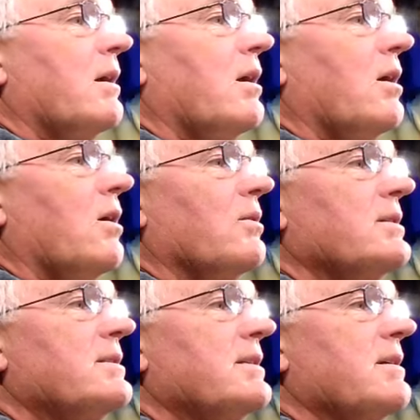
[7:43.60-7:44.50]
Oh,
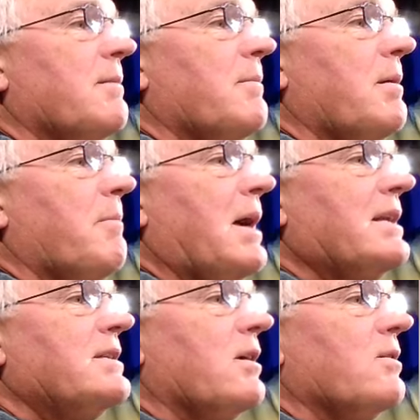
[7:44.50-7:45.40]
this is a
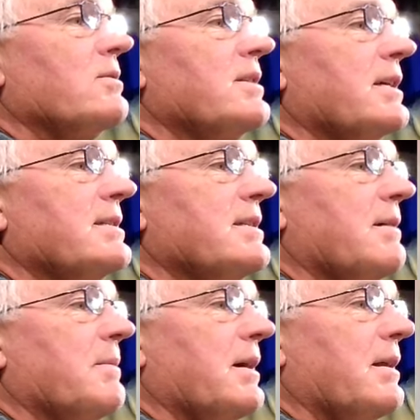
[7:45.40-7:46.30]
mementos
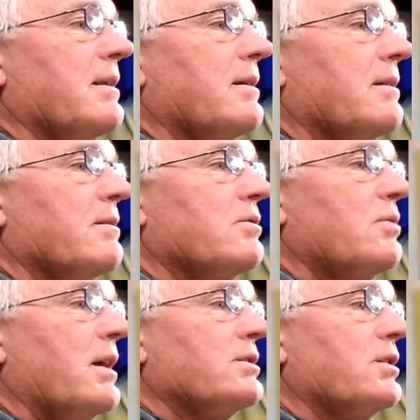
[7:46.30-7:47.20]
exhibit.
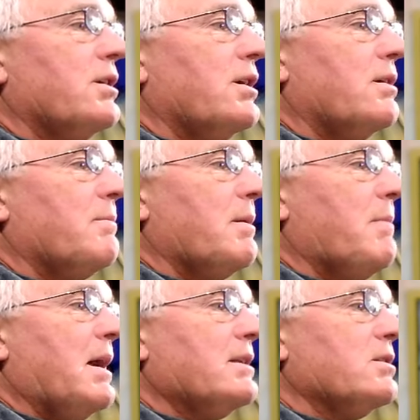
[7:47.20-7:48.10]
Treasured
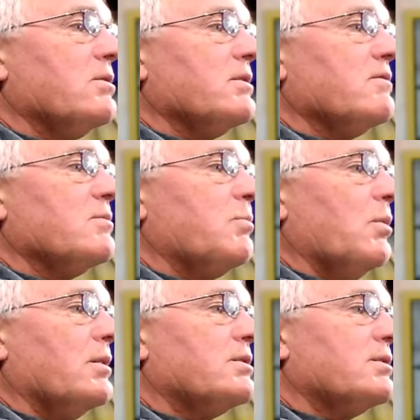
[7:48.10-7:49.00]
mementos of
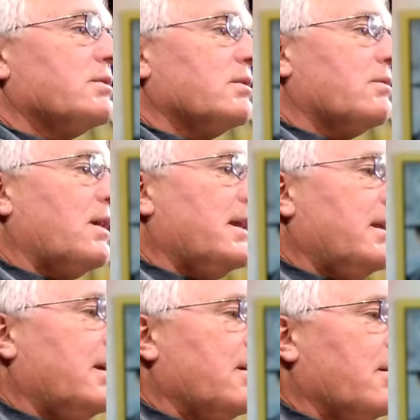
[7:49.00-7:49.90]
sports
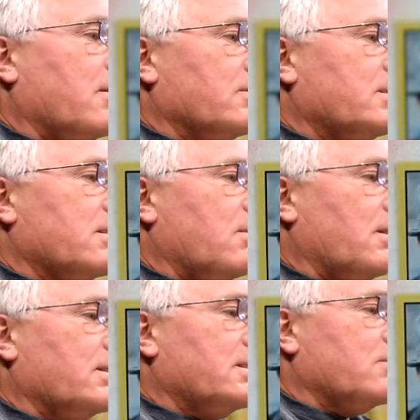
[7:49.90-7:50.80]
great heroes. So
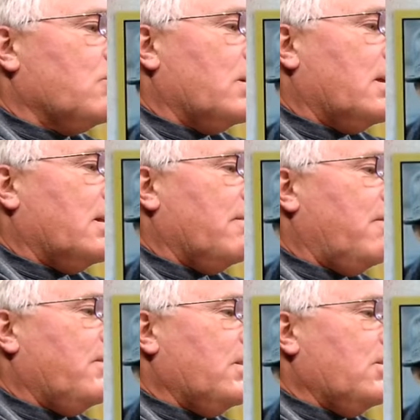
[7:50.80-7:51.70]
this is one of the
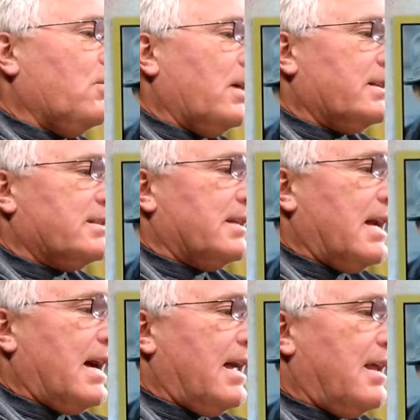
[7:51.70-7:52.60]
few that's
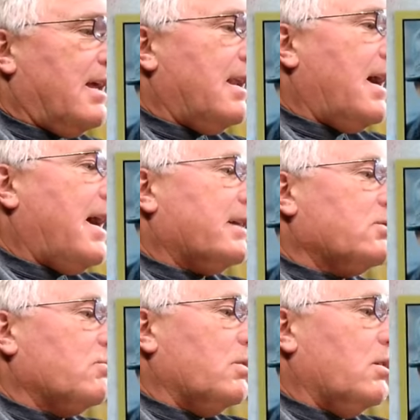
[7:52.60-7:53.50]
not an
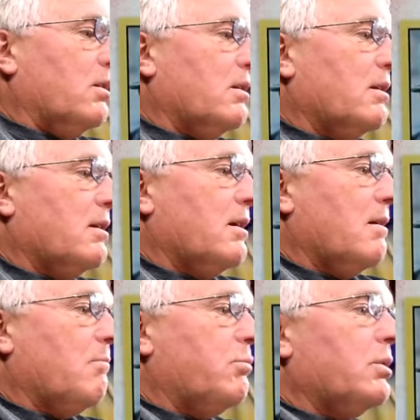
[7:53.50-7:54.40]
actual
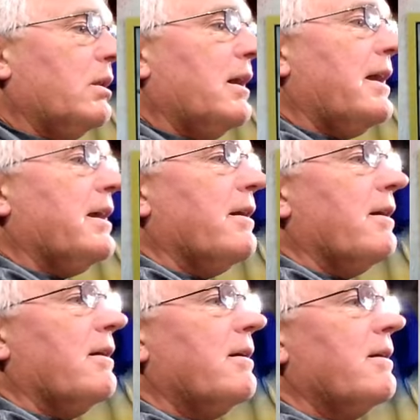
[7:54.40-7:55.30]

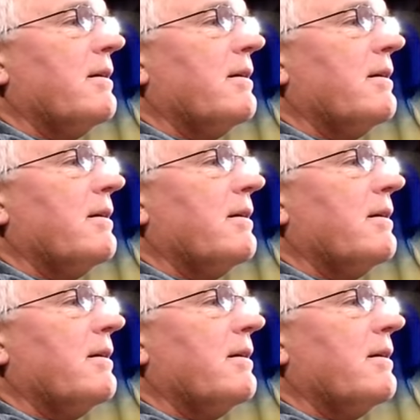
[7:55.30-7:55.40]
player.